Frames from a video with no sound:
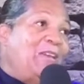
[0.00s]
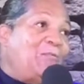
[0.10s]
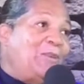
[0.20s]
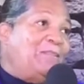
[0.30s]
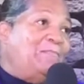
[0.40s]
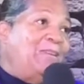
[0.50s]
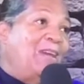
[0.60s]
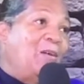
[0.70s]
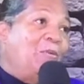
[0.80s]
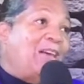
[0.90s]
awake me,
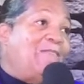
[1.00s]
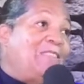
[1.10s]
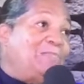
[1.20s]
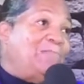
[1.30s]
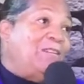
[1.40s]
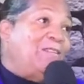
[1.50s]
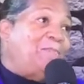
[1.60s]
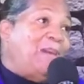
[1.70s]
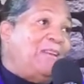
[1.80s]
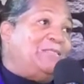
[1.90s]
would I respond
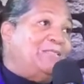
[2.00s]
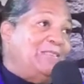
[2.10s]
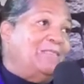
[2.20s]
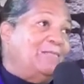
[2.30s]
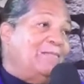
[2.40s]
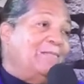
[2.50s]
back to him.